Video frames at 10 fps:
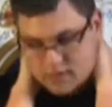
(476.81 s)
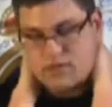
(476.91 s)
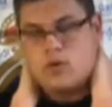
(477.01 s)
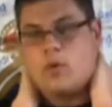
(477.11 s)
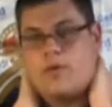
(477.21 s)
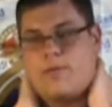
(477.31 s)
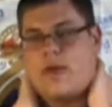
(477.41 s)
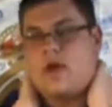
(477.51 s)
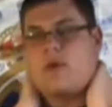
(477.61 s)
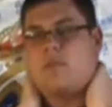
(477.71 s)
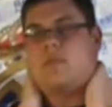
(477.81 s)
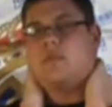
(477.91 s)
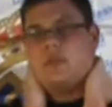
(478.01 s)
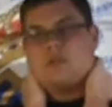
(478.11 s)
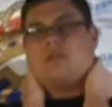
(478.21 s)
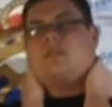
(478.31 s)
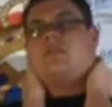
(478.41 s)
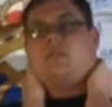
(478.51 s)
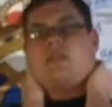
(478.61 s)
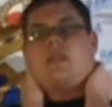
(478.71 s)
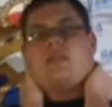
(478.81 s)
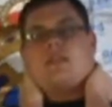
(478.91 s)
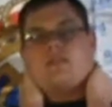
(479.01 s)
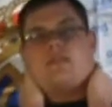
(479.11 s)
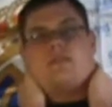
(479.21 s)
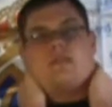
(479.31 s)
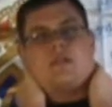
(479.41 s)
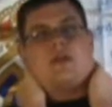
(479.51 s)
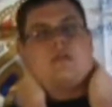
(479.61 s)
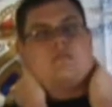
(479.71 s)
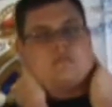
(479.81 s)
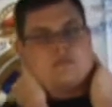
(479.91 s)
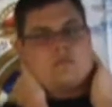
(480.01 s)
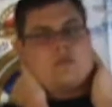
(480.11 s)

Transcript: ensue with them, and it's dumb